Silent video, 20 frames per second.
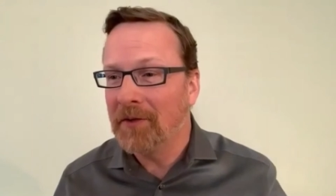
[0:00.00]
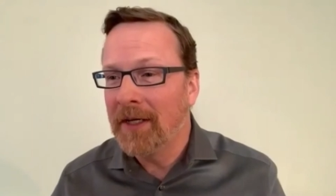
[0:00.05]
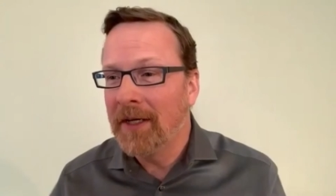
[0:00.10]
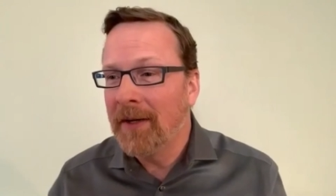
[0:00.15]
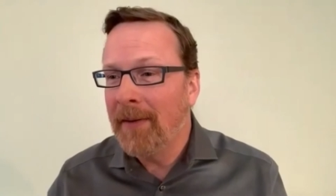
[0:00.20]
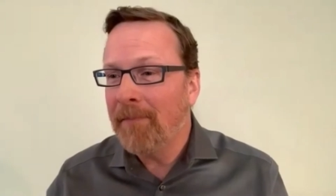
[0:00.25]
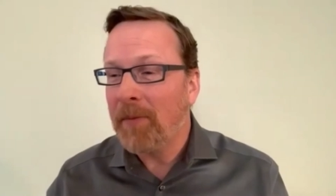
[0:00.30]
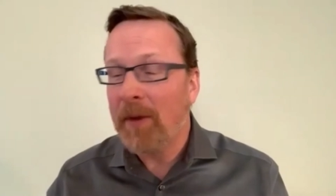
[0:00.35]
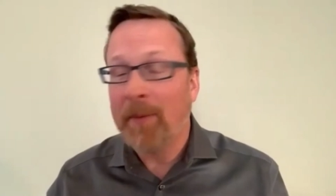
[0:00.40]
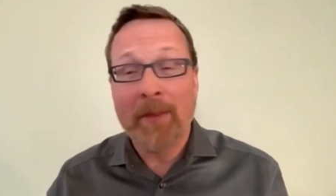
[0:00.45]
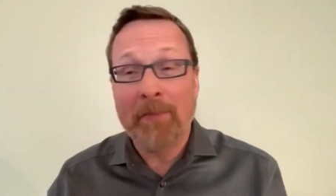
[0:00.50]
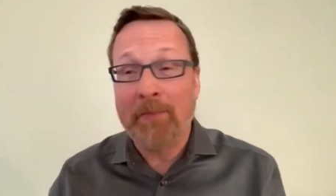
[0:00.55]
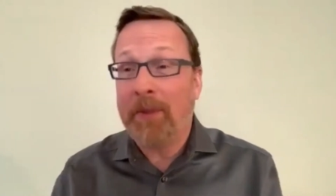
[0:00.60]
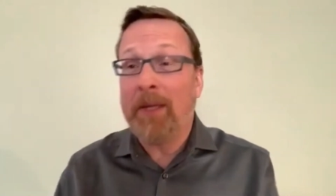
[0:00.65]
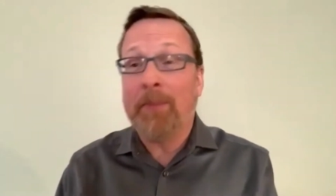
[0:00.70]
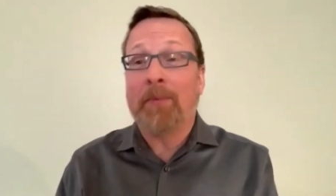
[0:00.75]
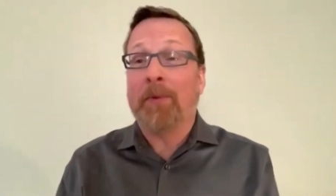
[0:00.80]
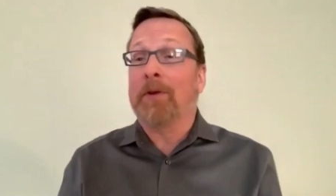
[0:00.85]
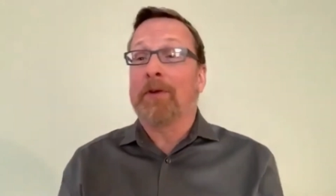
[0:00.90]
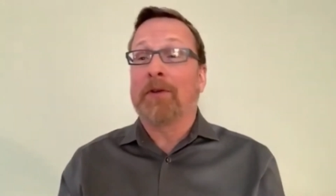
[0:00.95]
I mean,
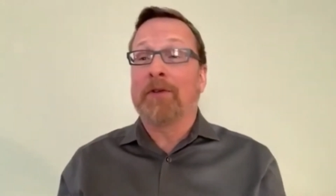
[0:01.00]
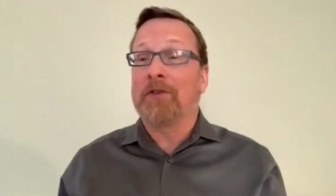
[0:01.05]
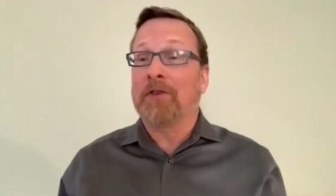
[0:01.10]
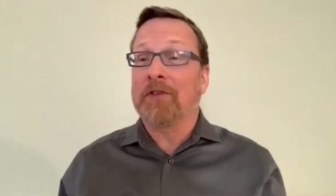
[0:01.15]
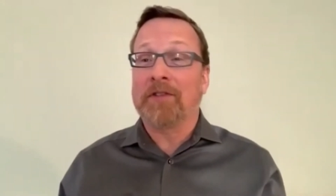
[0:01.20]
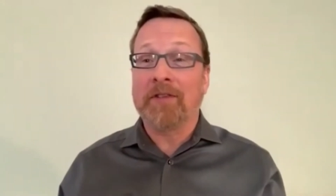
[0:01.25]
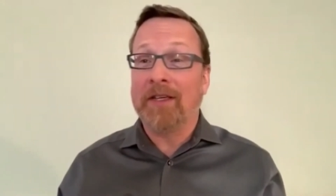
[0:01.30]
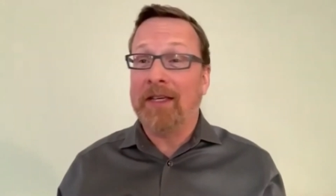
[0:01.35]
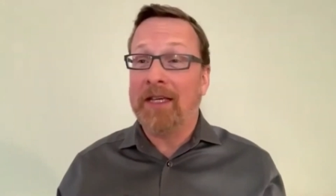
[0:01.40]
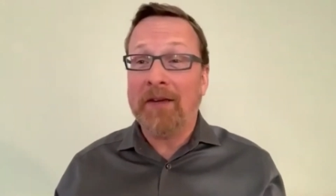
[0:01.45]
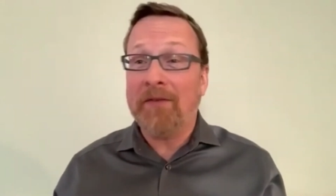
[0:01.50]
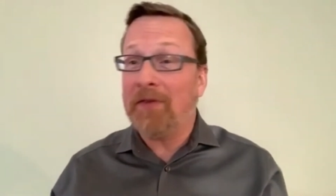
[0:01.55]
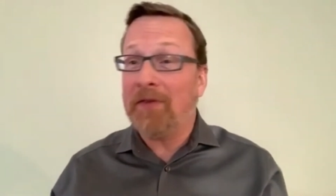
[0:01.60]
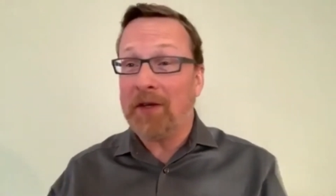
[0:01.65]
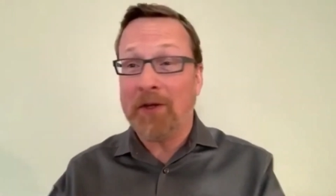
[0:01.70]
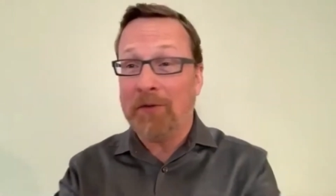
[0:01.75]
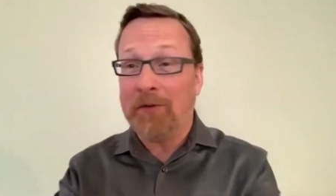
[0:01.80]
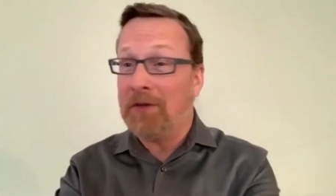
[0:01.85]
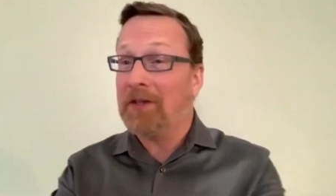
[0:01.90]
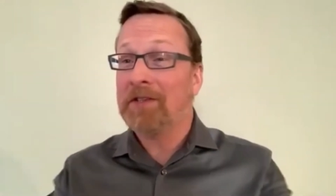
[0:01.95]
people are just giving
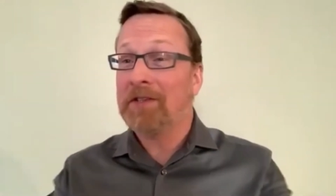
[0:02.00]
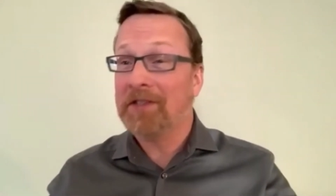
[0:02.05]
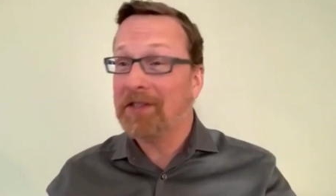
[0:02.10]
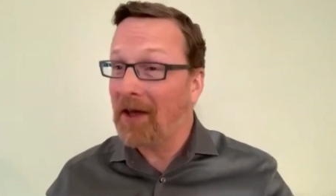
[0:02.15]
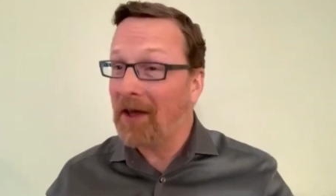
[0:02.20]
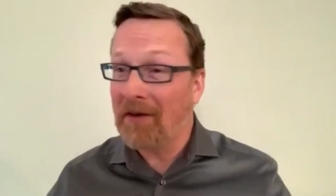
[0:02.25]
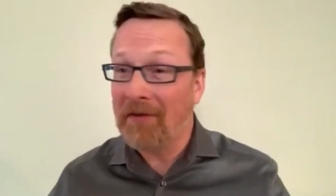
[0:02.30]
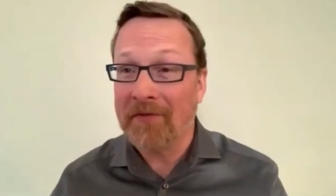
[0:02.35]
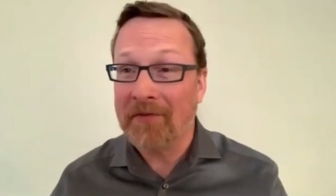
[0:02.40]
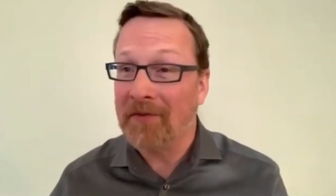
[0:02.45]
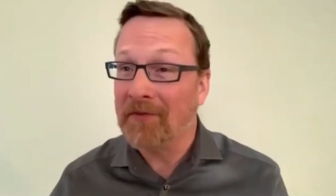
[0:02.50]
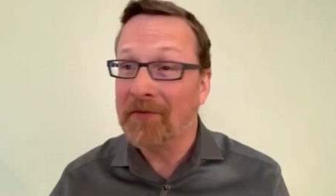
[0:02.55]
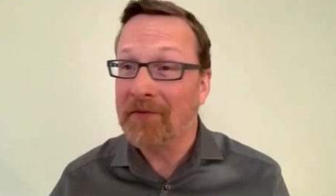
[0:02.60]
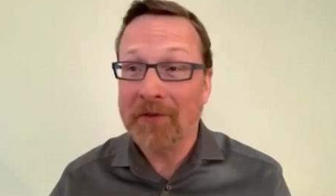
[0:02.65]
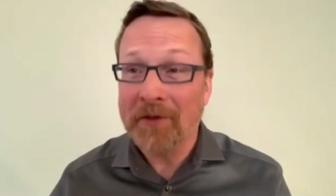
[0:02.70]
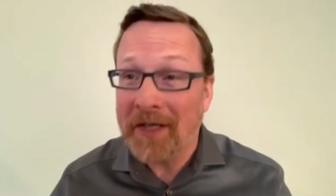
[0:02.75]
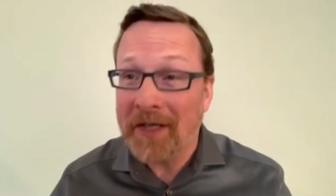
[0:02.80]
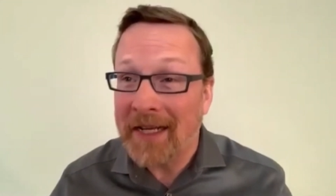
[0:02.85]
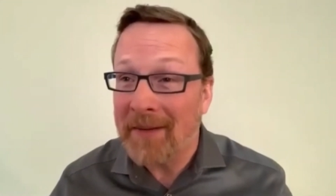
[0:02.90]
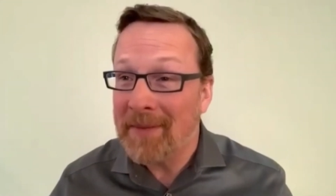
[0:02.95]
you this stuff for
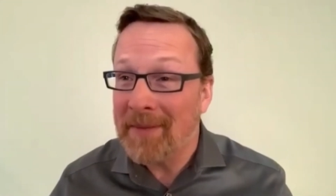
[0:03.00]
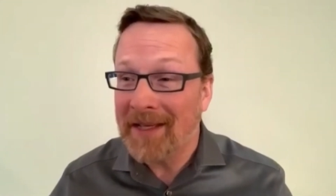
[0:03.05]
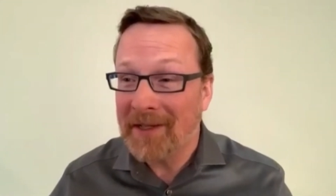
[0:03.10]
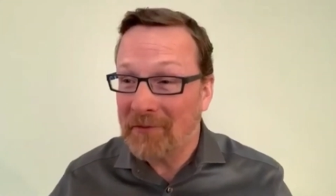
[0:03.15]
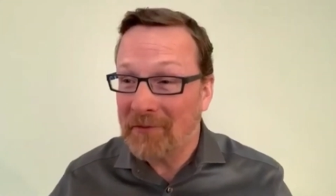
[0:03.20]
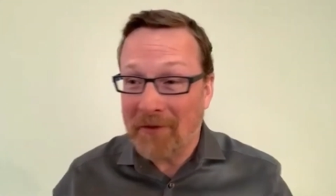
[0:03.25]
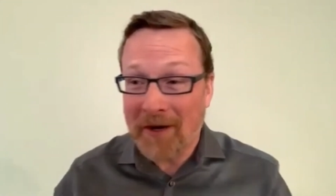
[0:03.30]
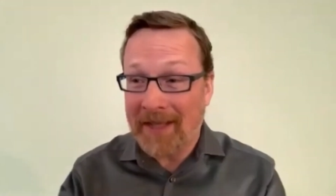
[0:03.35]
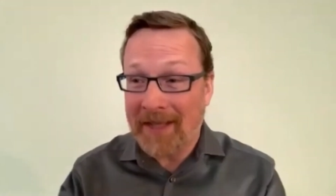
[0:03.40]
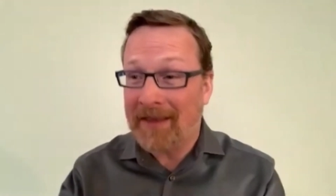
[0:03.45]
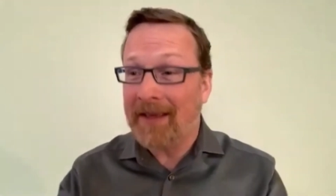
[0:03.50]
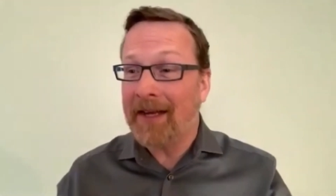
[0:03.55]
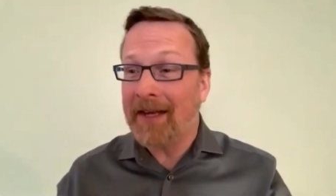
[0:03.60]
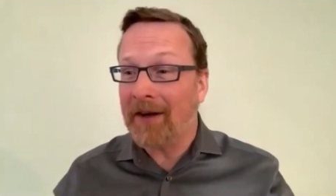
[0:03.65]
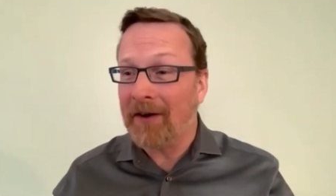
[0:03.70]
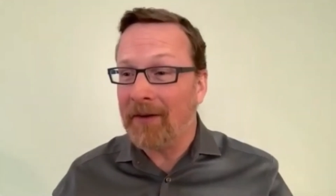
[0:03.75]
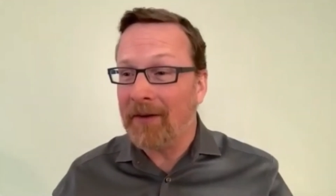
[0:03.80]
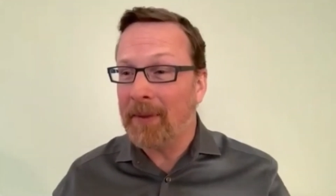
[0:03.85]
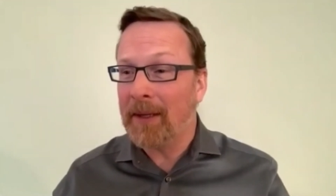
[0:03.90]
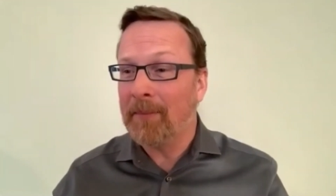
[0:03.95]
free. I mean, it's right
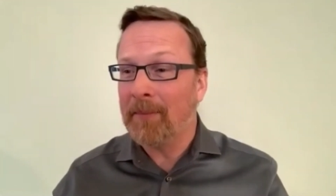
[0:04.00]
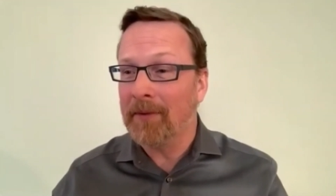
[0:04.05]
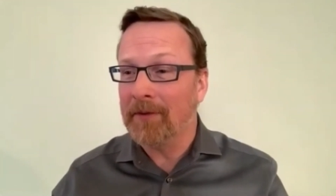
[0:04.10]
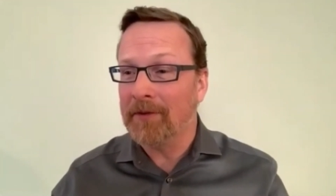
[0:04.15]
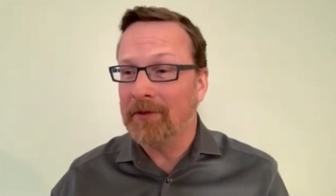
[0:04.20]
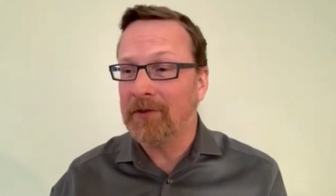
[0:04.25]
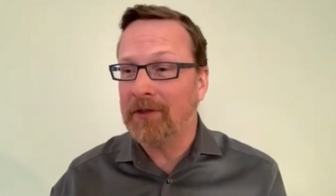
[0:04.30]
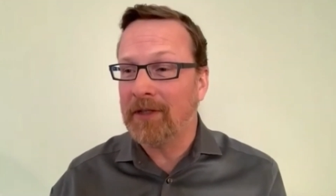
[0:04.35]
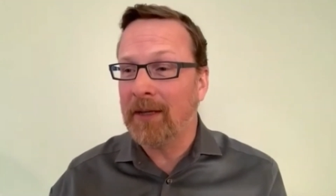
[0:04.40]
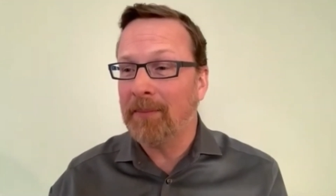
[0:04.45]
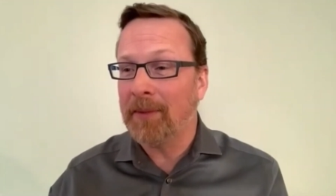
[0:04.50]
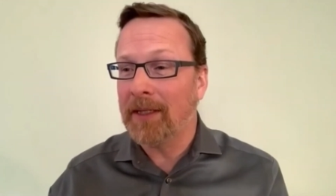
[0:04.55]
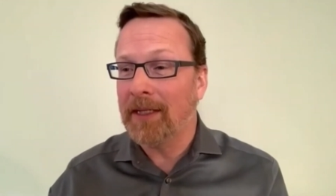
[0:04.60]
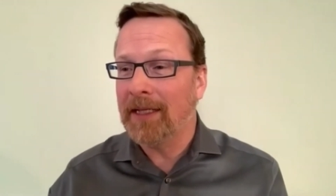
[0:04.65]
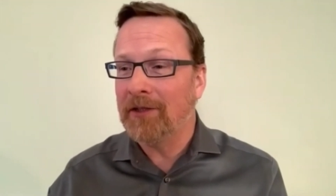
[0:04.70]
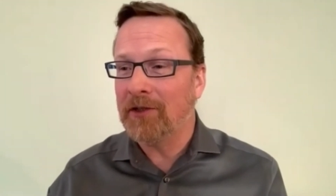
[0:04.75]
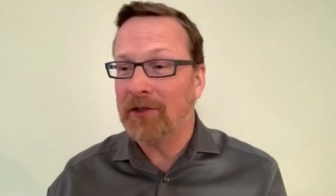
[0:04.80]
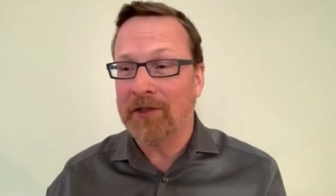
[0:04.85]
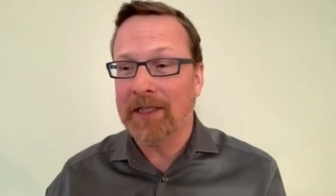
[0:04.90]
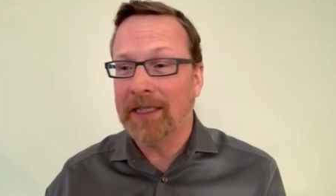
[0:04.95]
there. People typically
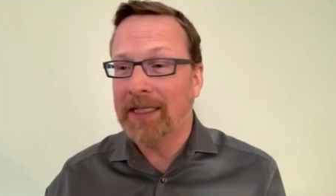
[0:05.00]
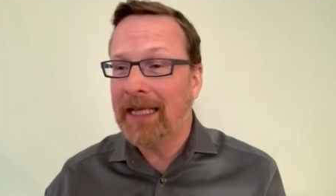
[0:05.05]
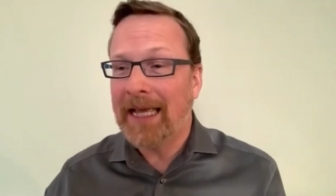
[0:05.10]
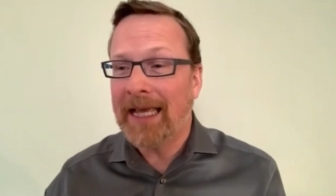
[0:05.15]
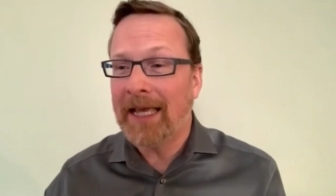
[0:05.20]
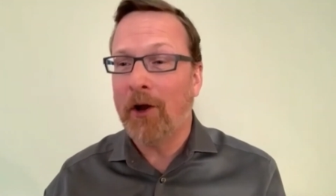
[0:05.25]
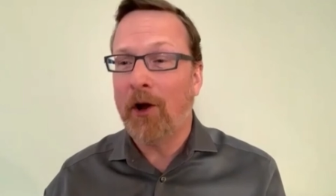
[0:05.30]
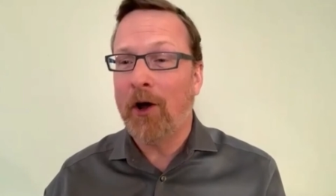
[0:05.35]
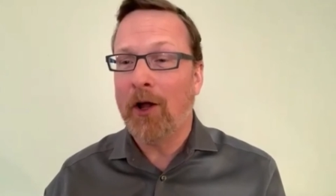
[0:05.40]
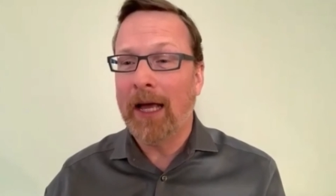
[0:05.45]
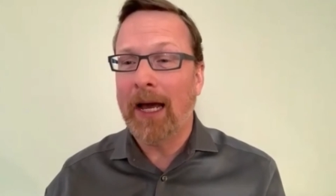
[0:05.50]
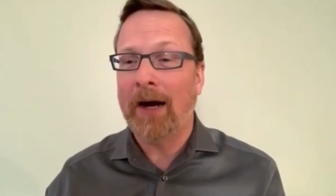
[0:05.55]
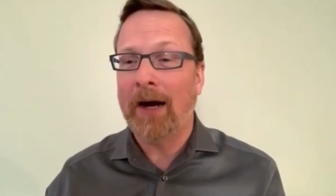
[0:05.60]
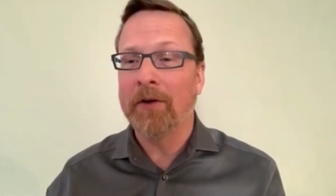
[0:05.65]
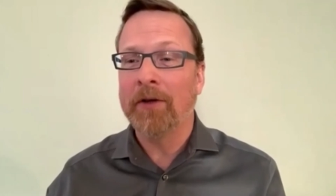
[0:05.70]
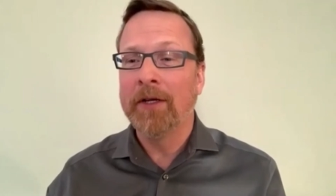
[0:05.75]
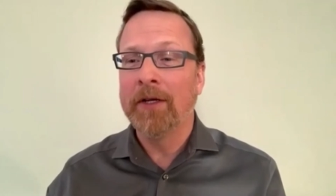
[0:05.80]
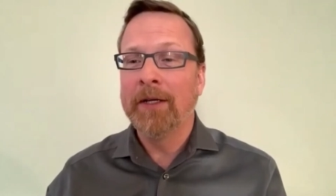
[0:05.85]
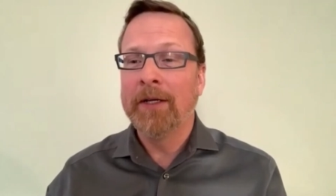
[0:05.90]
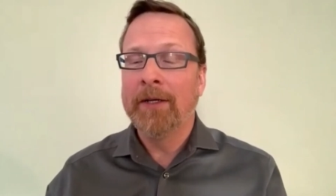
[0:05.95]
just lay it all
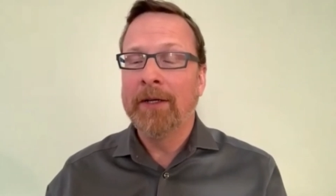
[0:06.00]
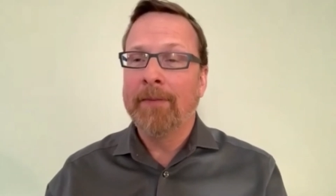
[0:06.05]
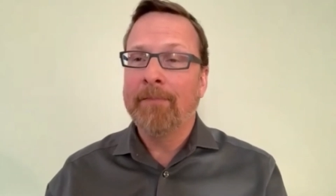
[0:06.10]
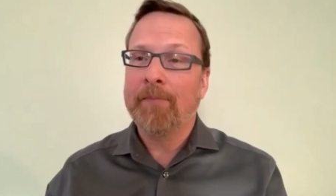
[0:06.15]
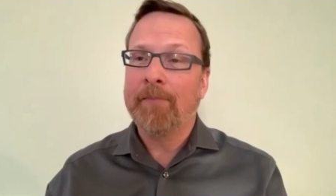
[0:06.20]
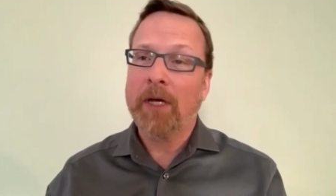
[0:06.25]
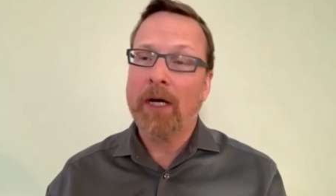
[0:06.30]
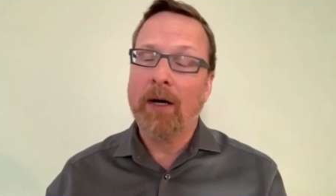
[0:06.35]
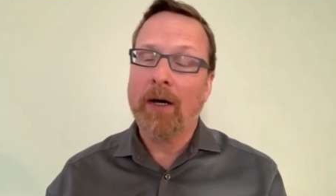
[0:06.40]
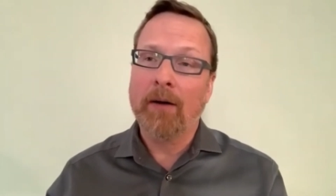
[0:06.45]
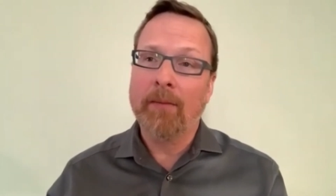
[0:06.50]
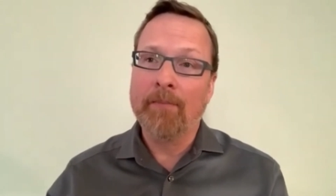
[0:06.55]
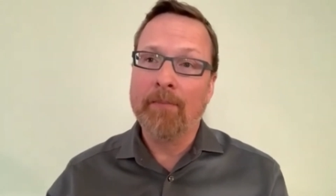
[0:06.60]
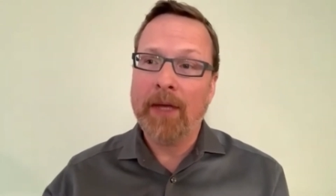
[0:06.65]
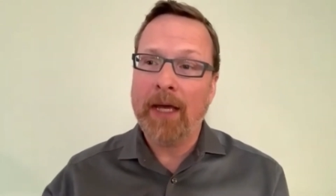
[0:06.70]
out.